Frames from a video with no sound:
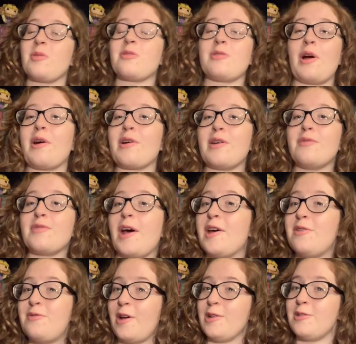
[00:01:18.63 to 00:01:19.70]
Sorry if that
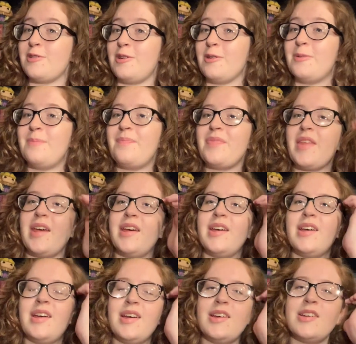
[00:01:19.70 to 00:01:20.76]
offends you.
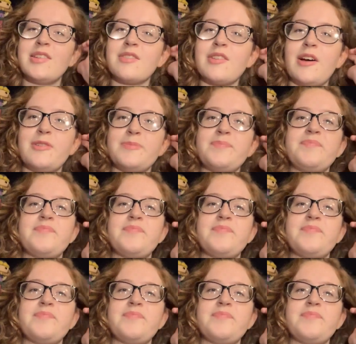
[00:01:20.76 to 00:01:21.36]
So,